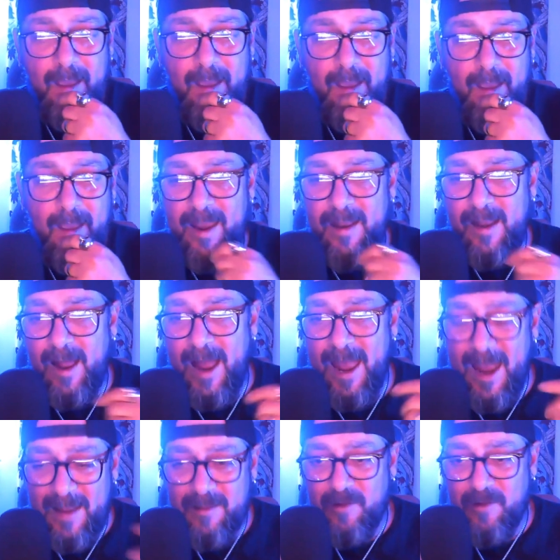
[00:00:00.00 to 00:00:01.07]
and I
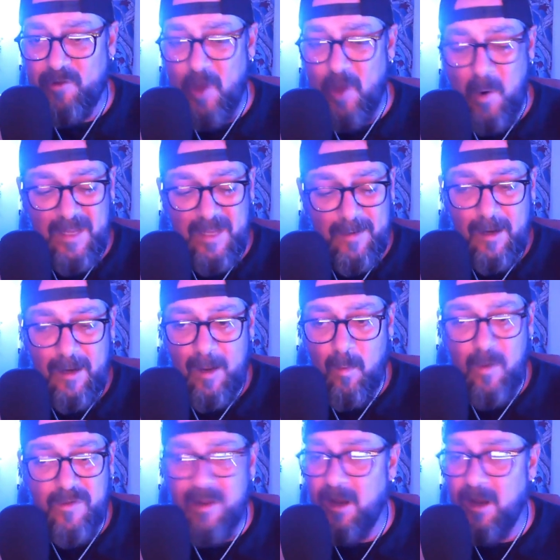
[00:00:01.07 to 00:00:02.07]
had this show with him. It wasn't a